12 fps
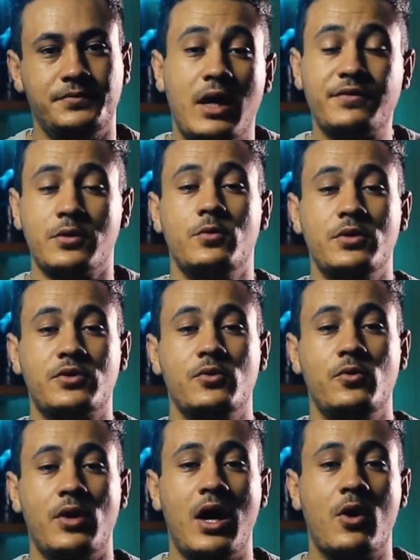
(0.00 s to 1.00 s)
After we
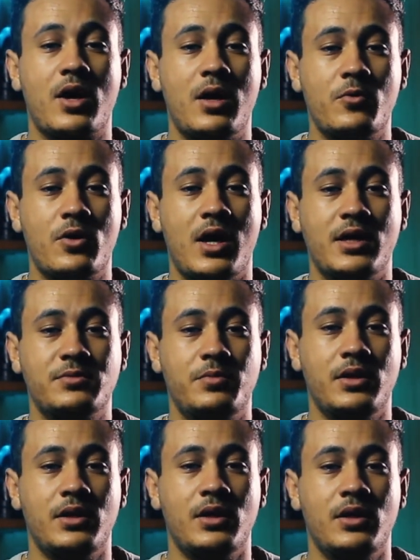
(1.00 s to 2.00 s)
saw how camera has
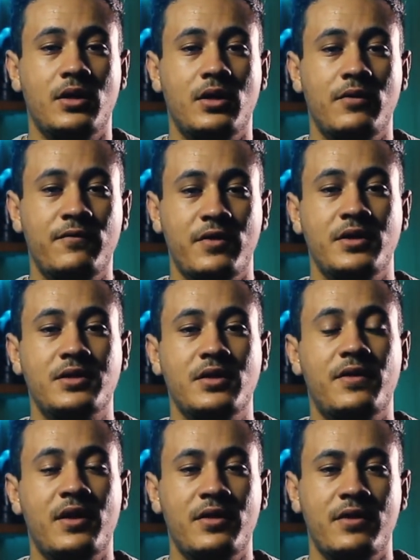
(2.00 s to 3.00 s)
been
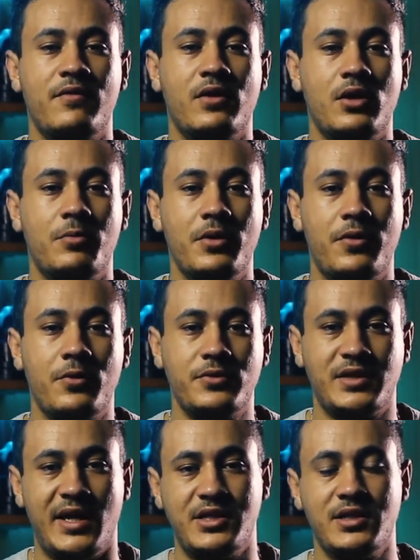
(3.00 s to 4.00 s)
invented and developed through
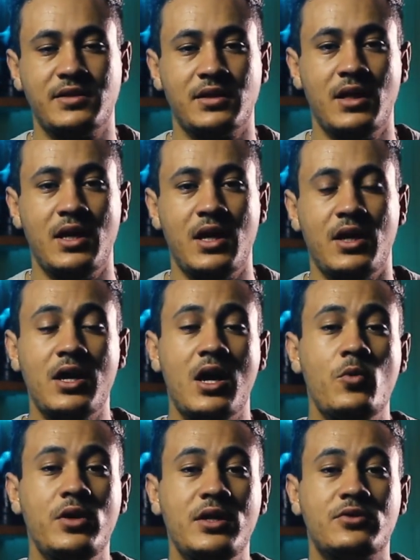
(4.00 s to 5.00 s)
stages,
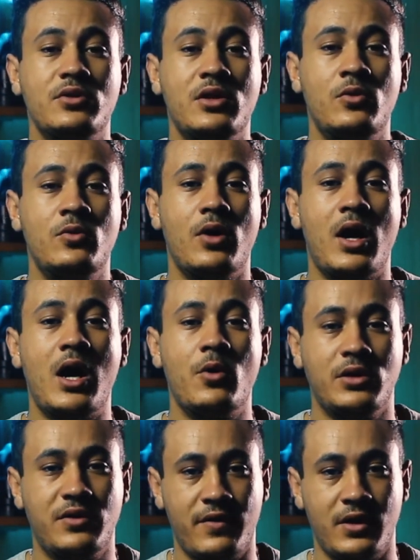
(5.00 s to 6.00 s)
now we need to know how
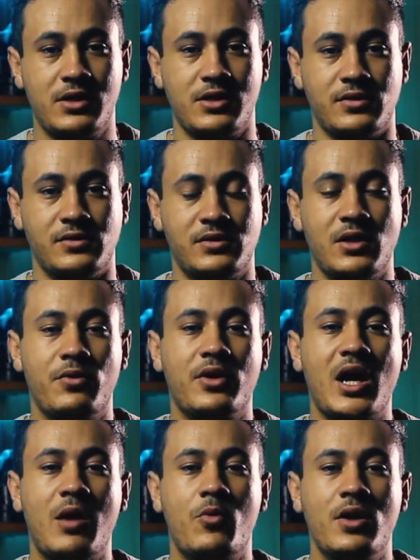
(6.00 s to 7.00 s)
it functions. So the
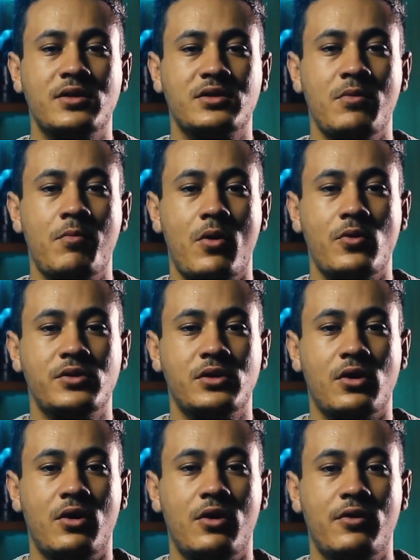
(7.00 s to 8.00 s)
camera is
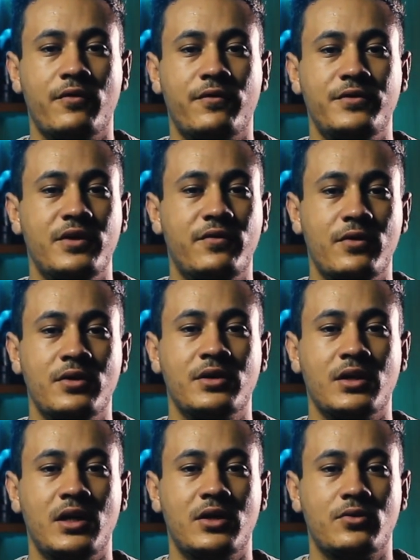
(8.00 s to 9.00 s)
composed of
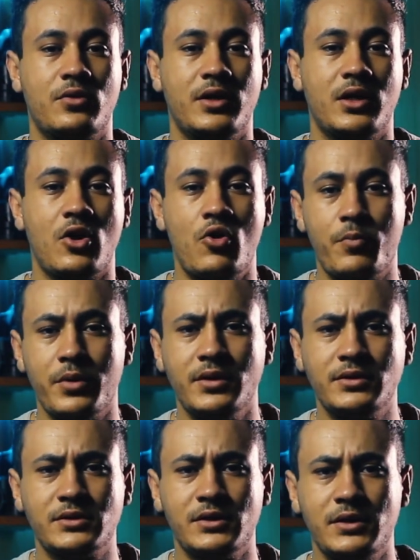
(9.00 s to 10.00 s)
different electronic
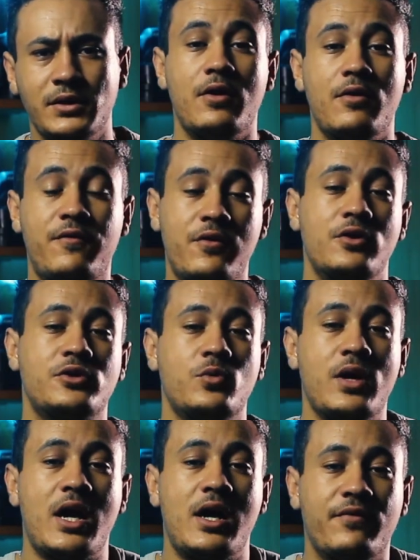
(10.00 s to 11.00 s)
components. First,
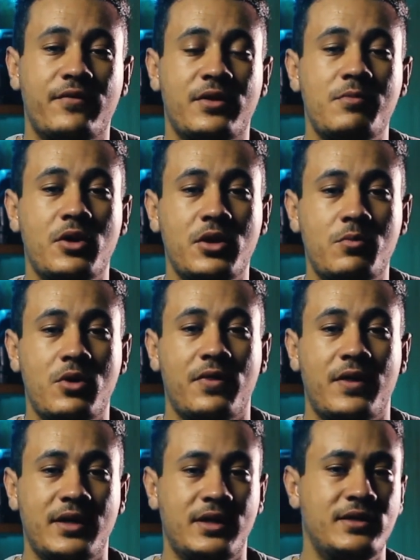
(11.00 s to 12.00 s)
we have the motherboard
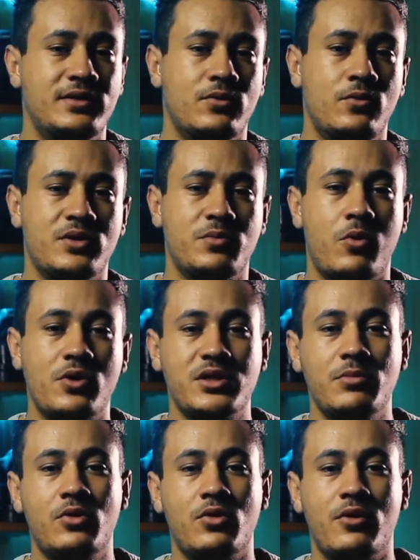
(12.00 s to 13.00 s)
that is
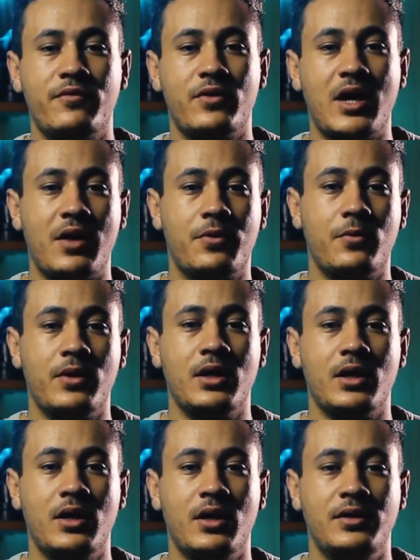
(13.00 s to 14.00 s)
responsible of gathering
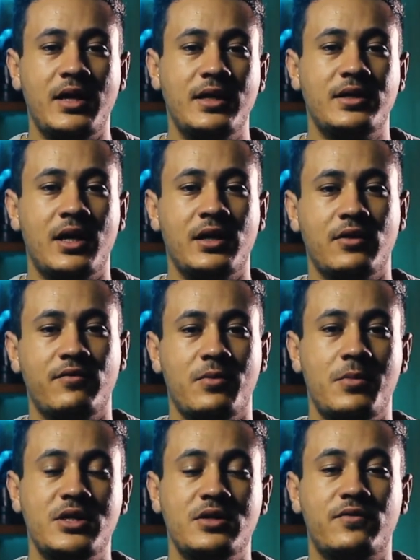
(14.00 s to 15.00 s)
data and
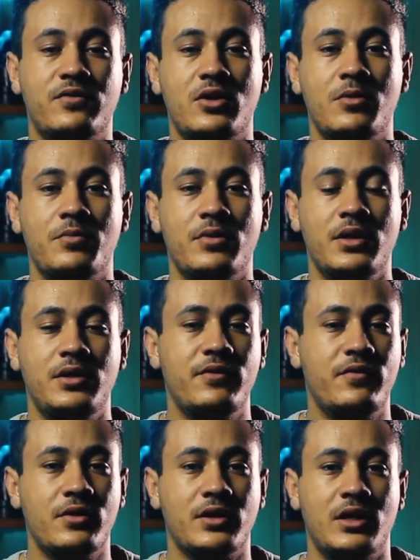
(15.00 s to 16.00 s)
information from the
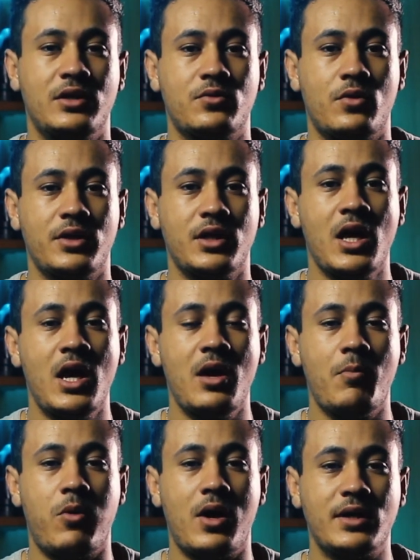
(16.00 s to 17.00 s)
different electronic
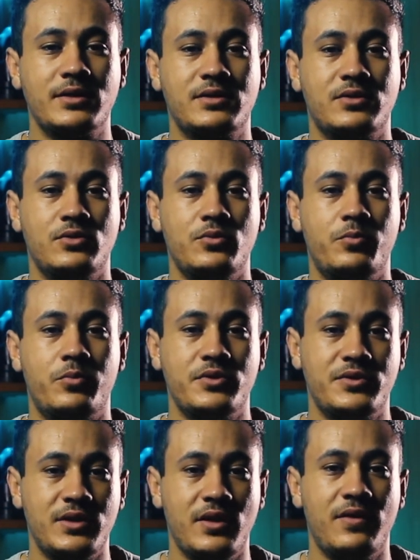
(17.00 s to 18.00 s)
parts to
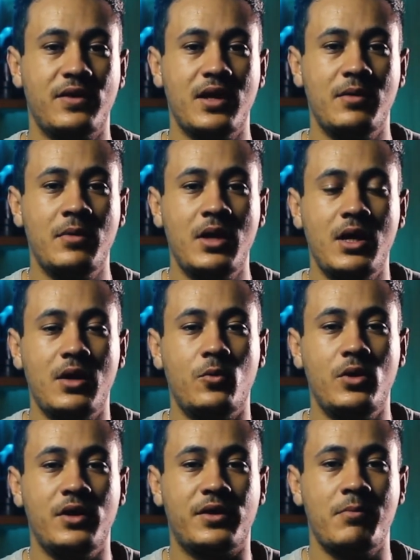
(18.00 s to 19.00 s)
proceed them
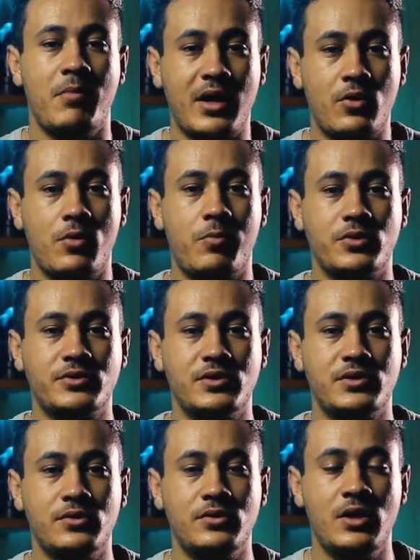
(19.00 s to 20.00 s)
with a
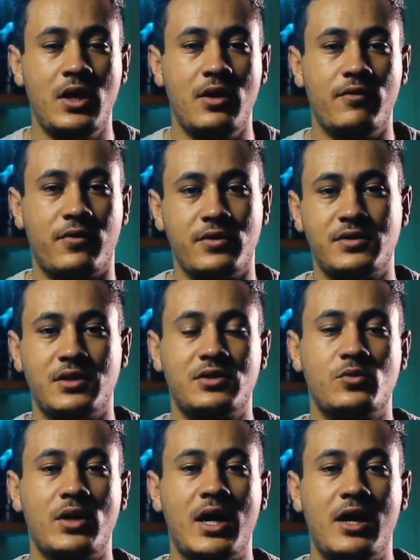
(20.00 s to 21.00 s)
microprocessor. For
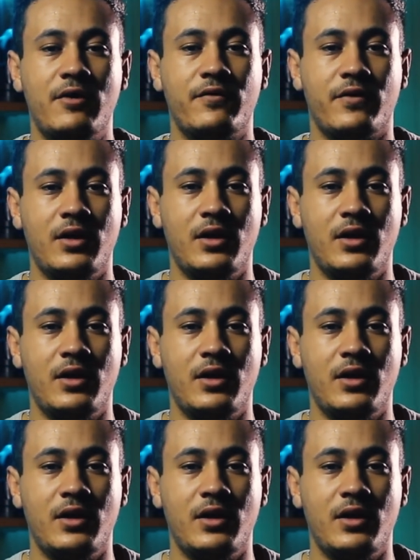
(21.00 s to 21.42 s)
instance, we have